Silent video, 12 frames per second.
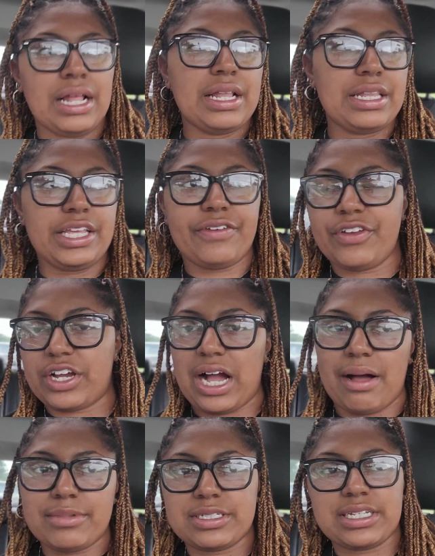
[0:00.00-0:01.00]
Leave your
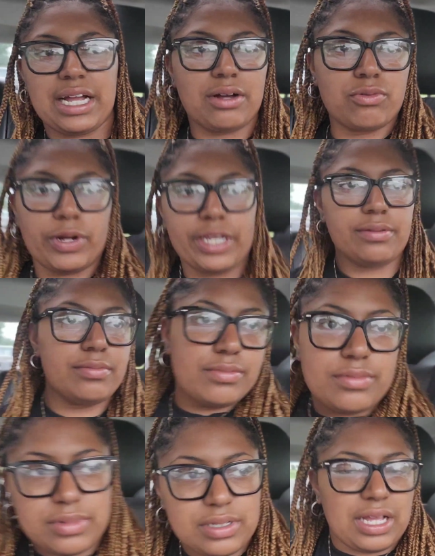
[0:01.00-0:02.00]
comments down. Wait,
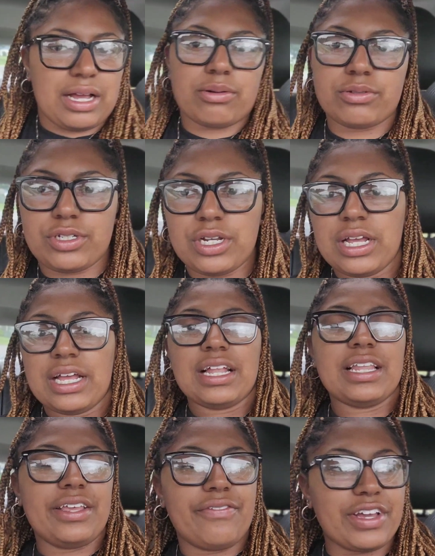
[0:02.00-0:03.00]
ouch.
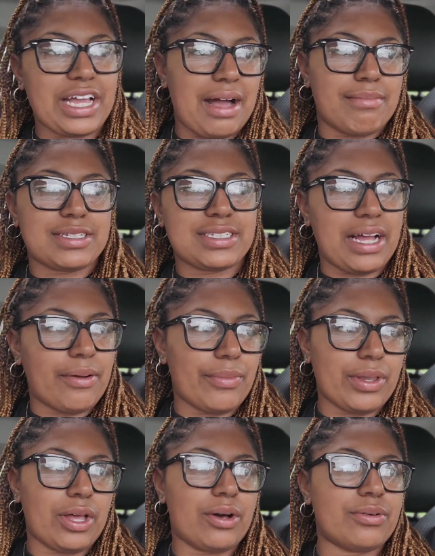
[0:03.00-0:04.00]
Leave your comments down
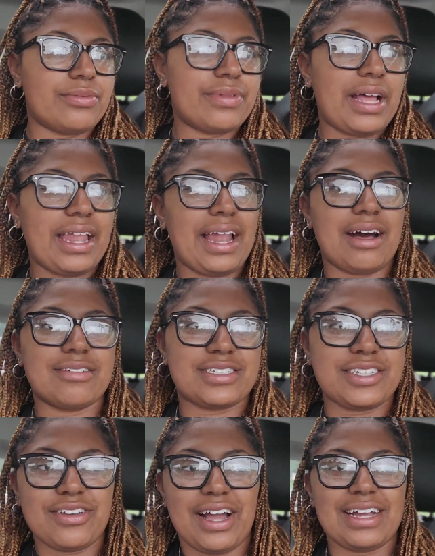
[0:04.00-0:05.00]
below, and I'll
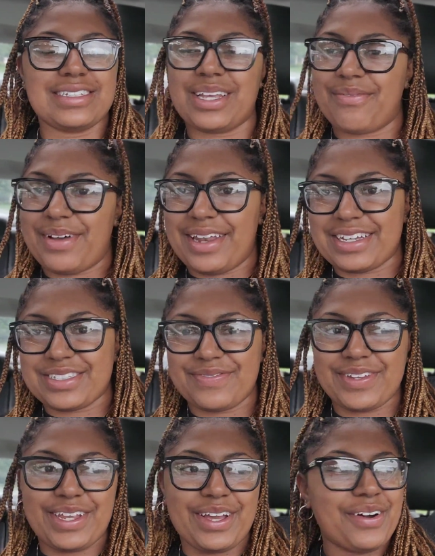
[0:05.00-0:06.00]
see you guys in my next
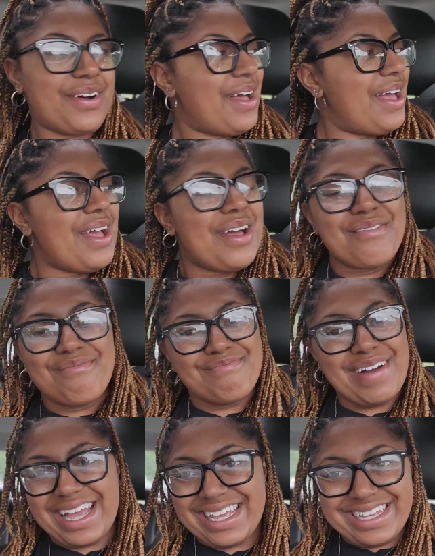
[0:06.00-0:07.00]
video.
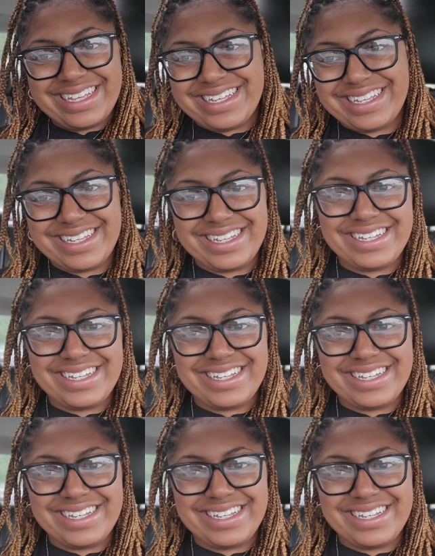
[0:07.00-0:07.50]
Bye.